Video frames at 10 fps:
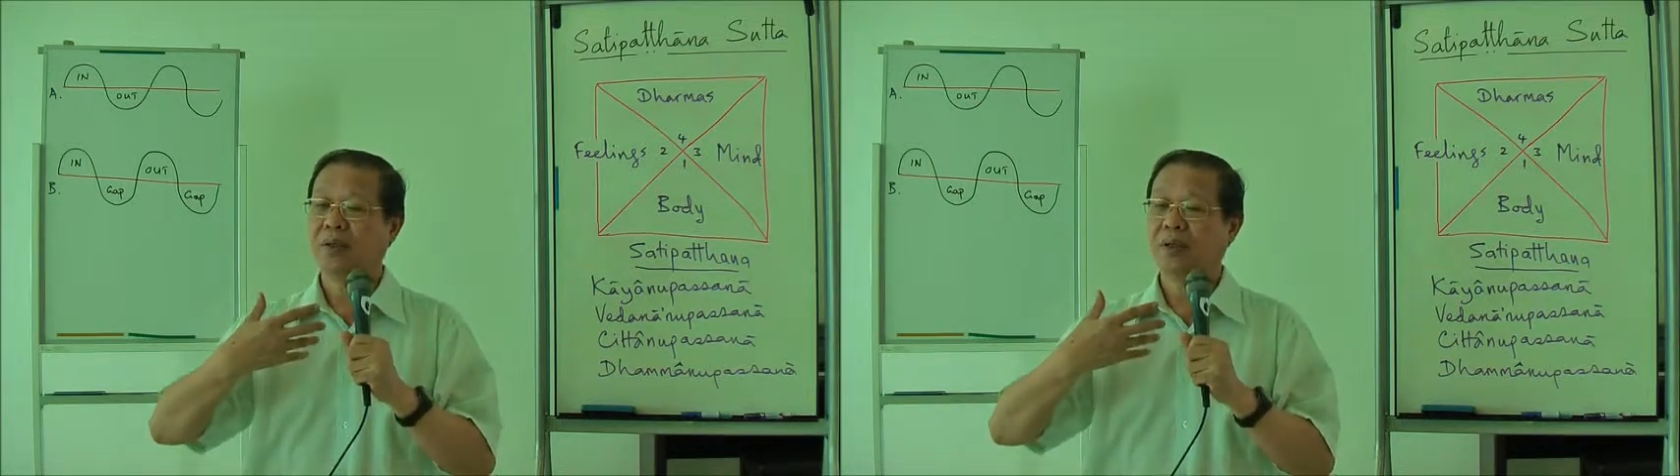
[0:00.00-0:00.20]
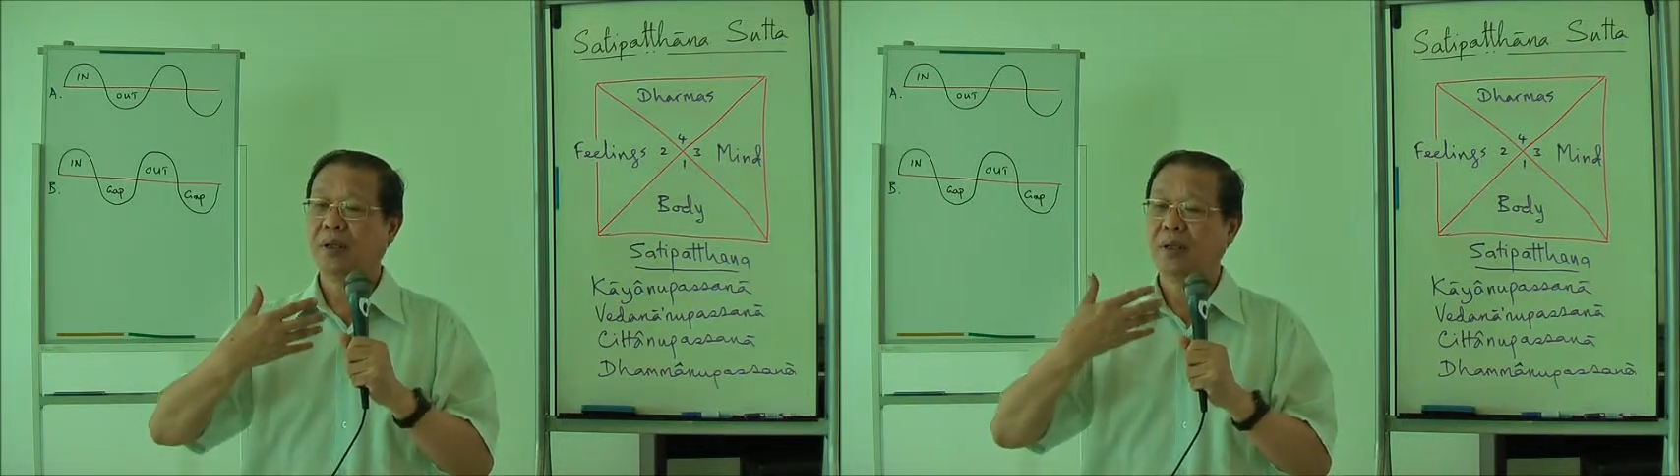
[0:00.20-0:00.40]

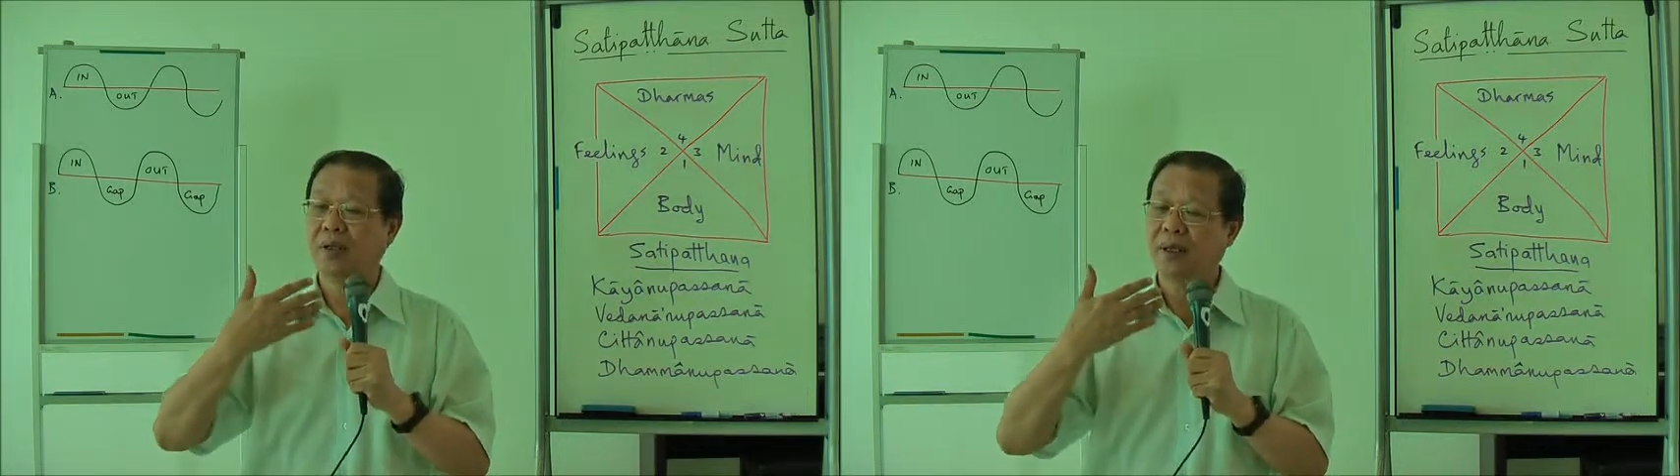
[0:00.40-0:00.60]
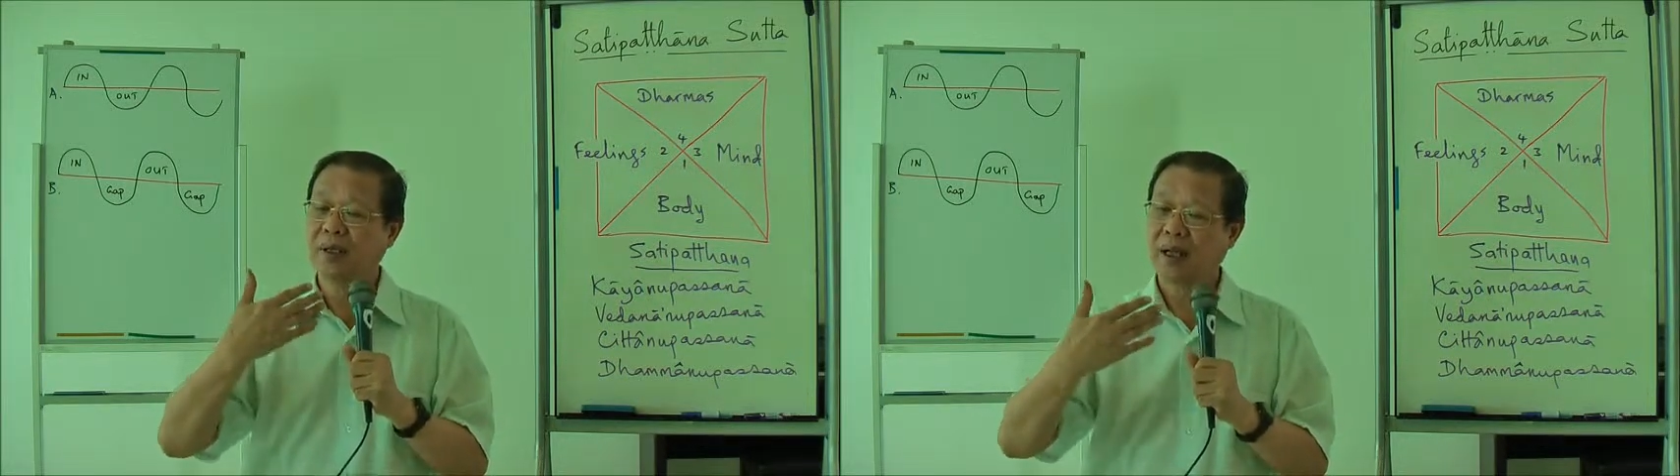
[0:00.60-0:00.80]

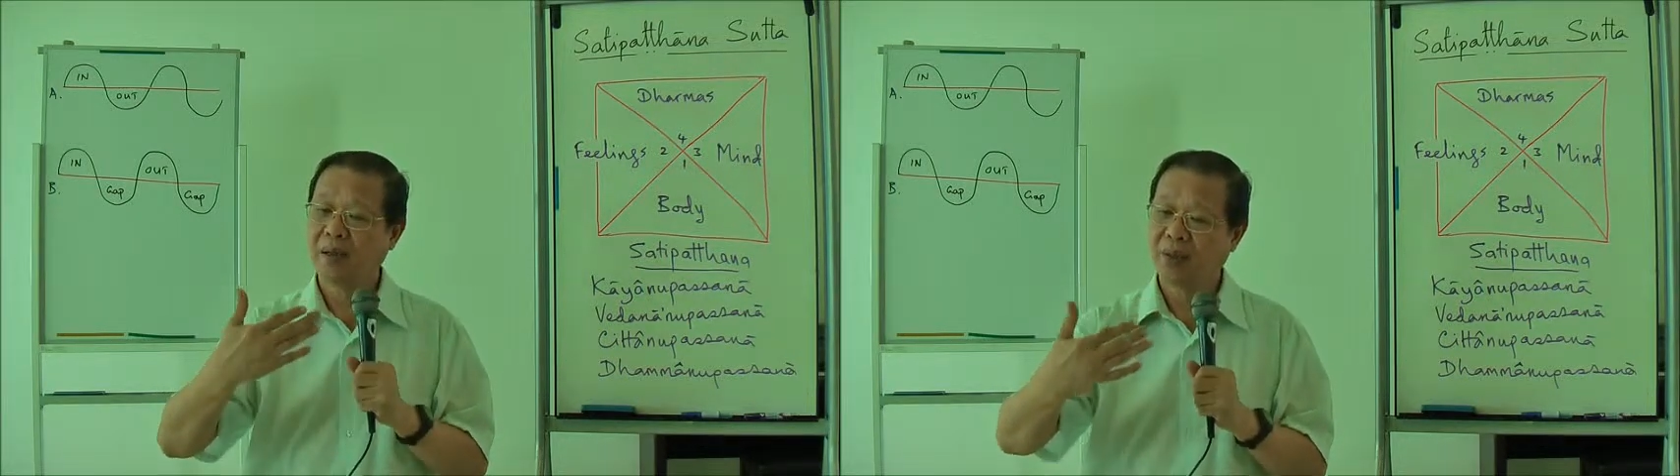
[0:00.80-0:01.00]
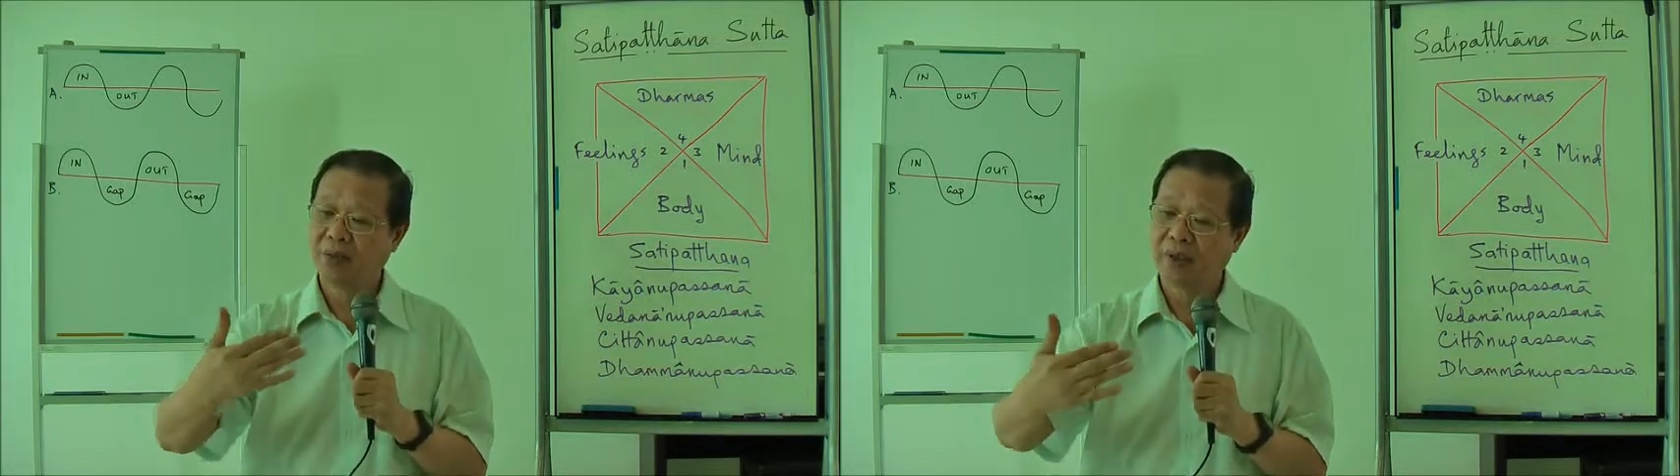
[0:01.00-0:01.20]
The
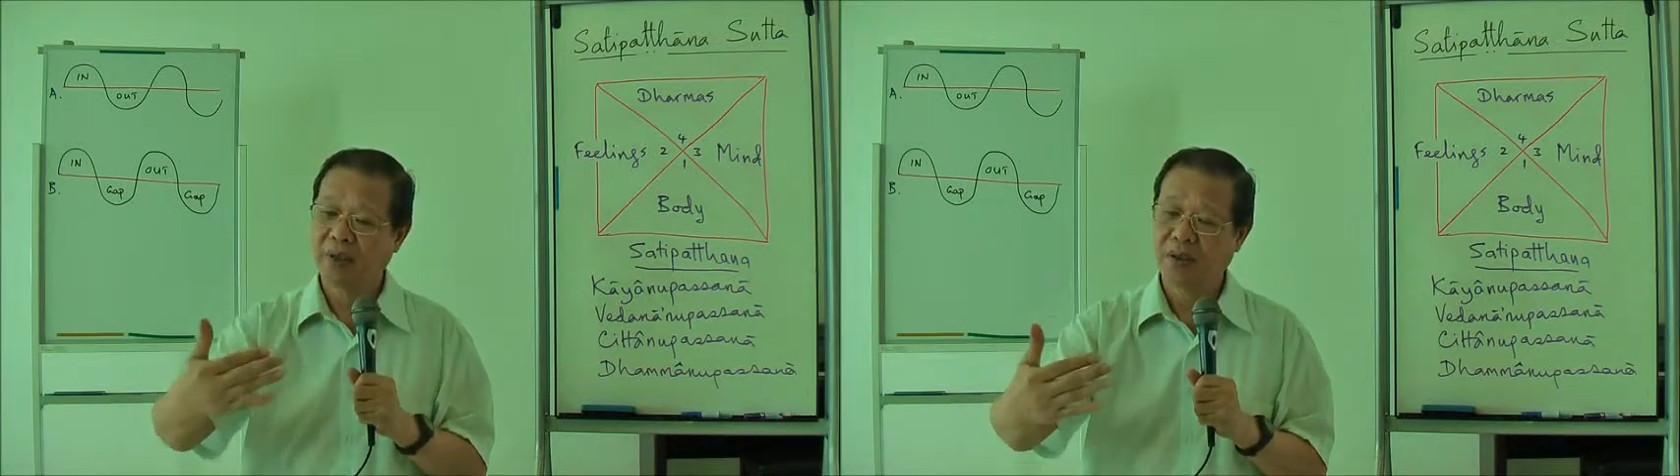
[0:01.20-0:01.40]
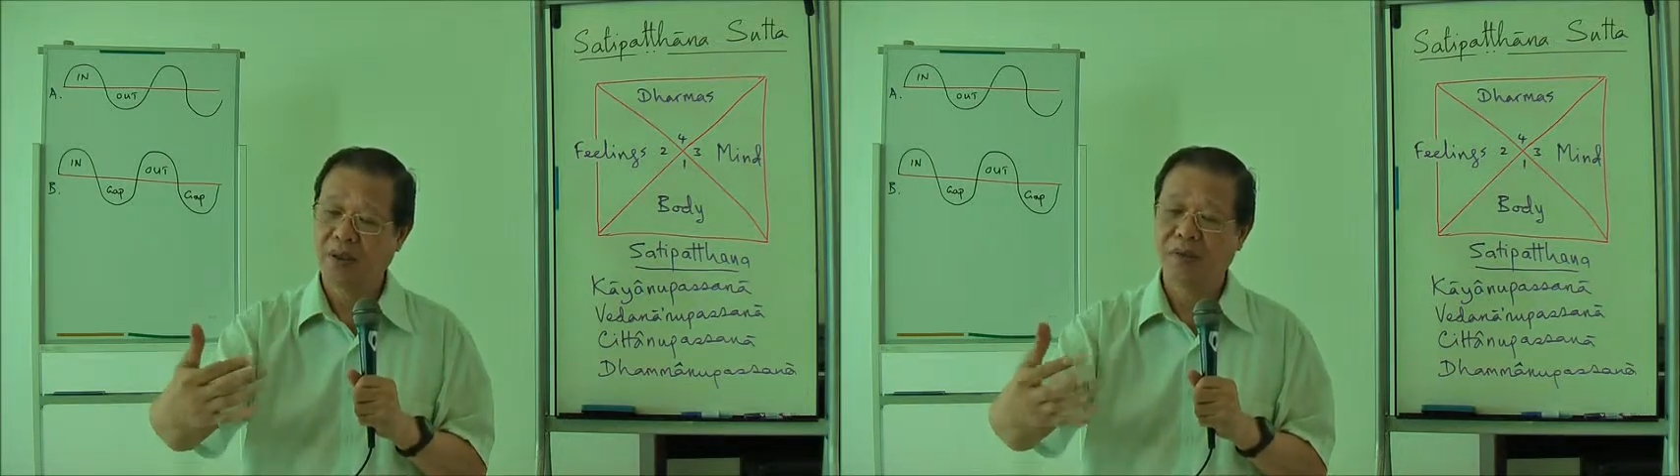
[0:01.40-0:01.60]
gap is
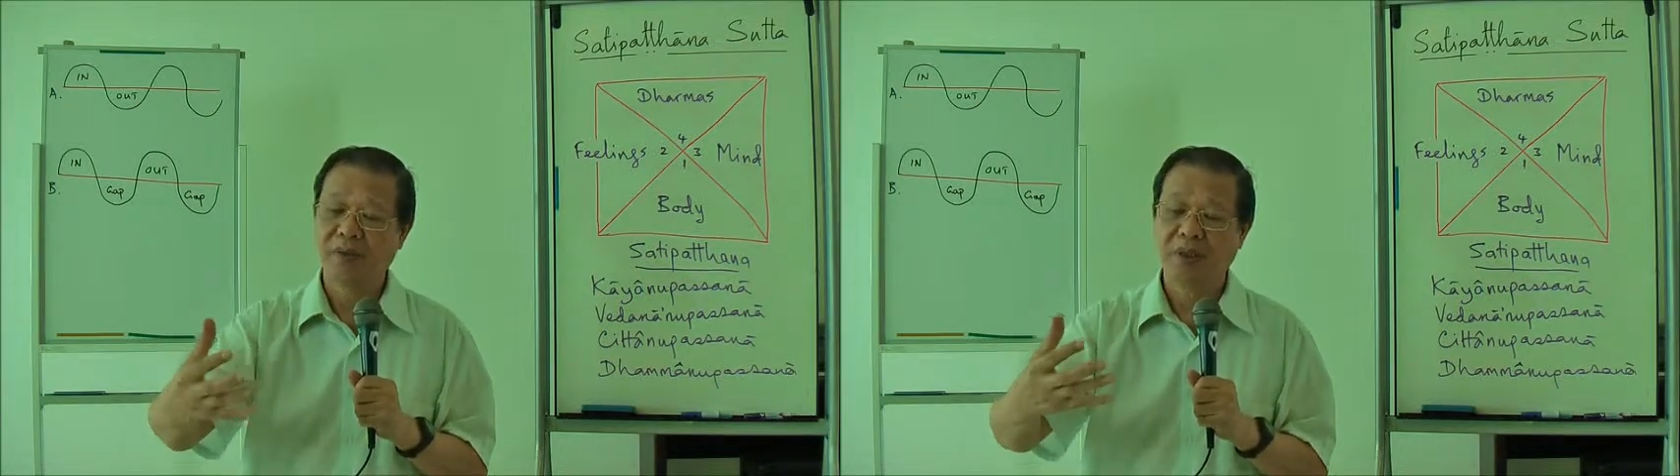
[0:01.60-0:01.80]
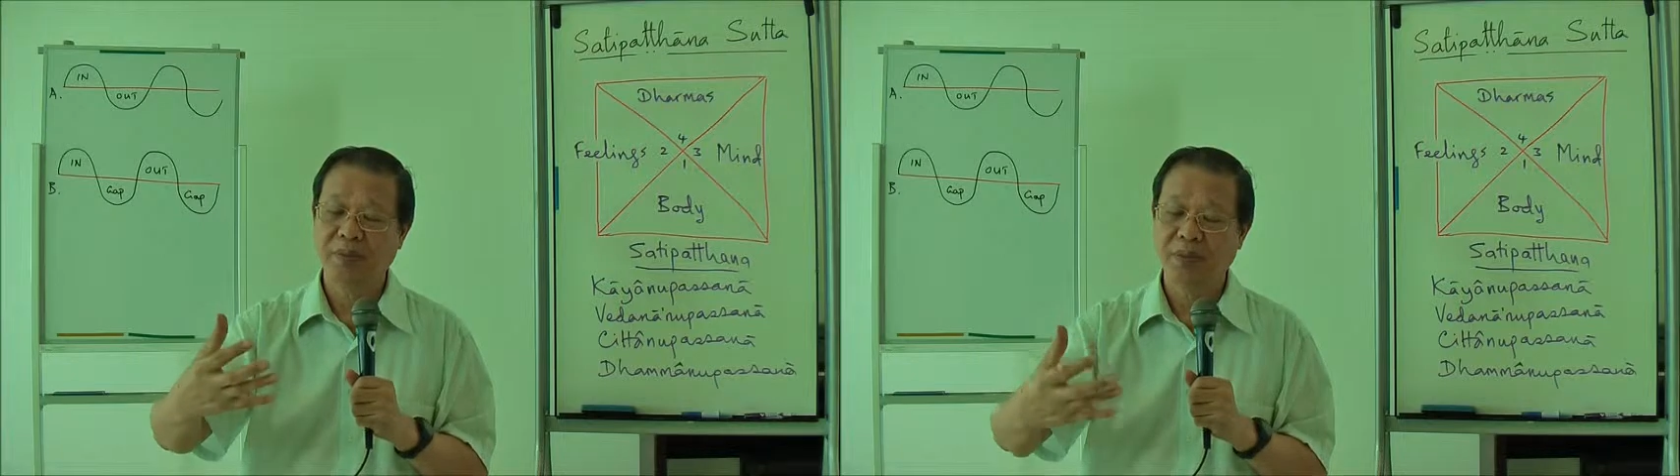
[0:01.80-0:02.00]
very
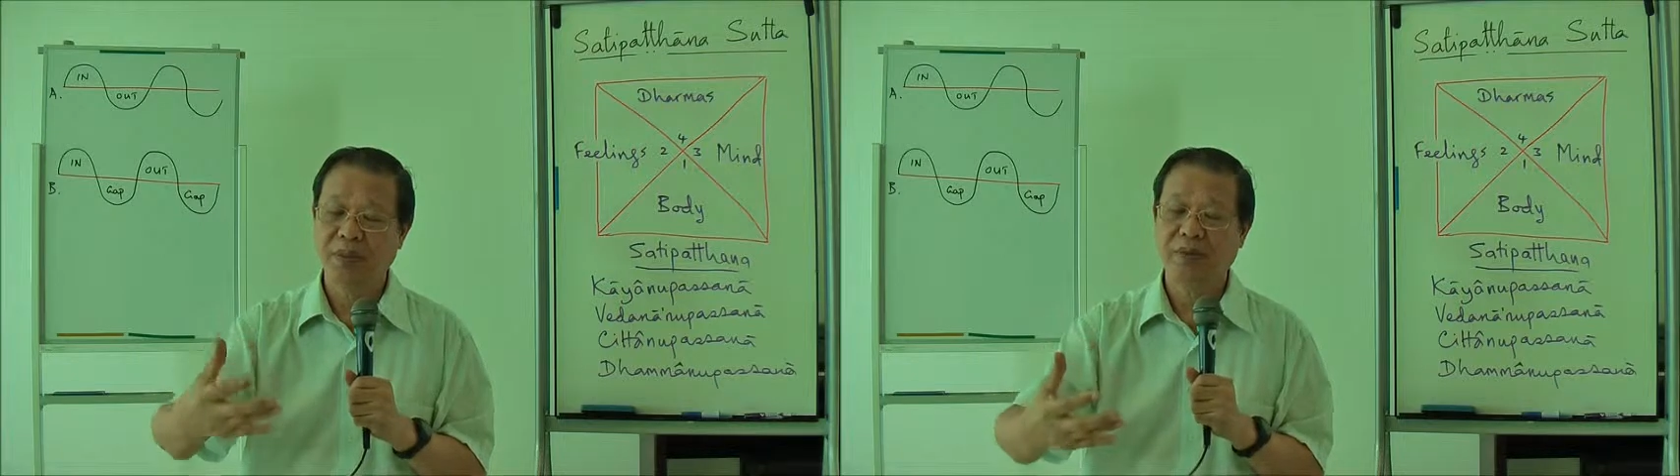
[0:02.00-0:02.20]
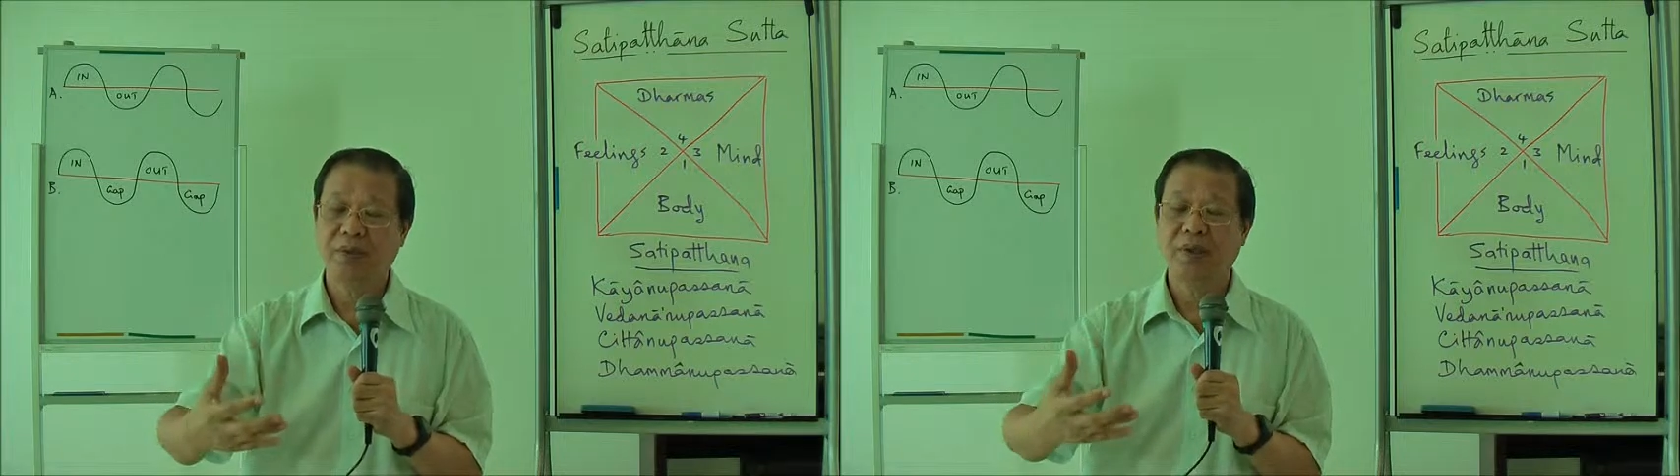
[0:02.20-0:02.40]
long, very
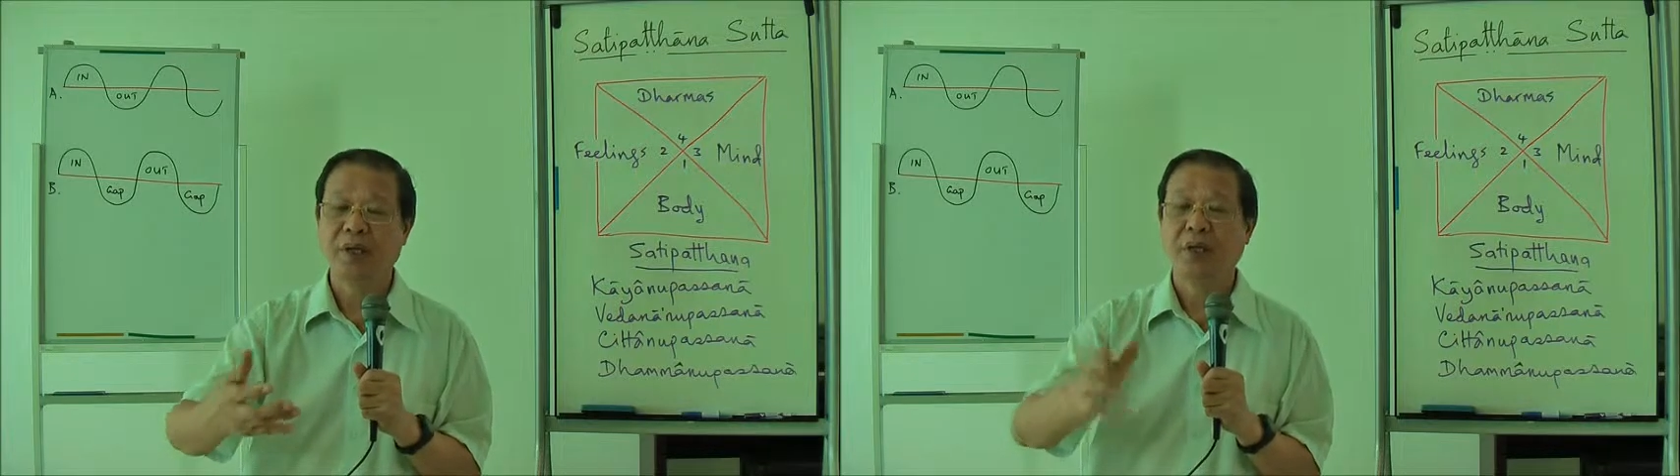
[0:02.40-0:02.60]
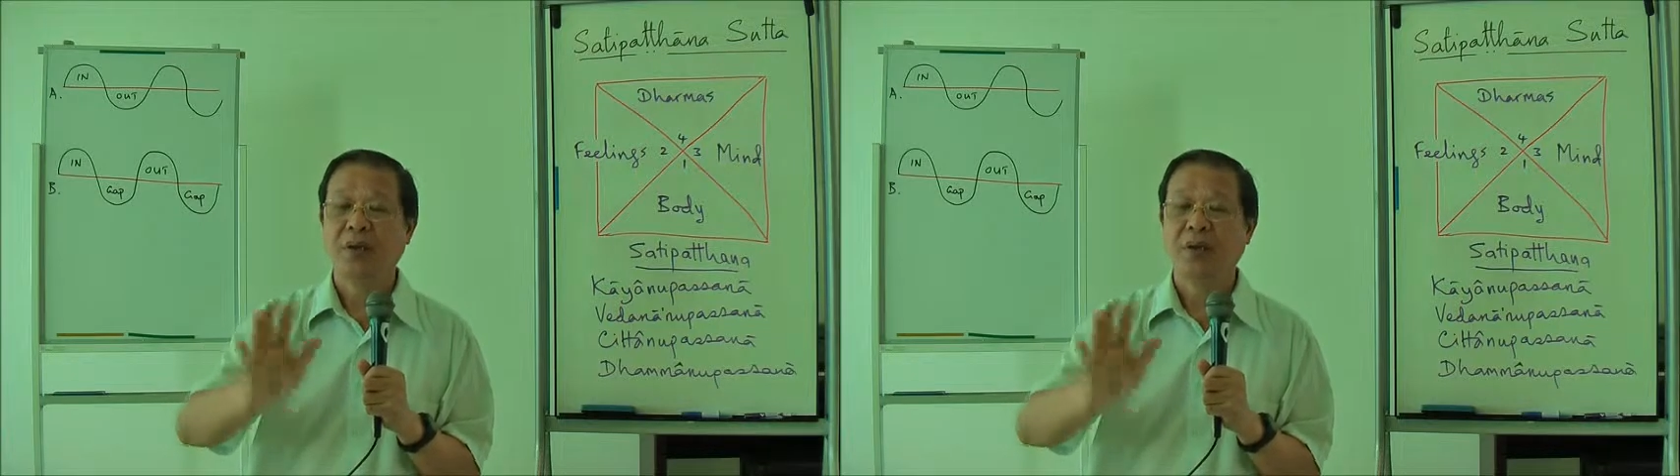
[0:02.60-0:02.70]
peaceful.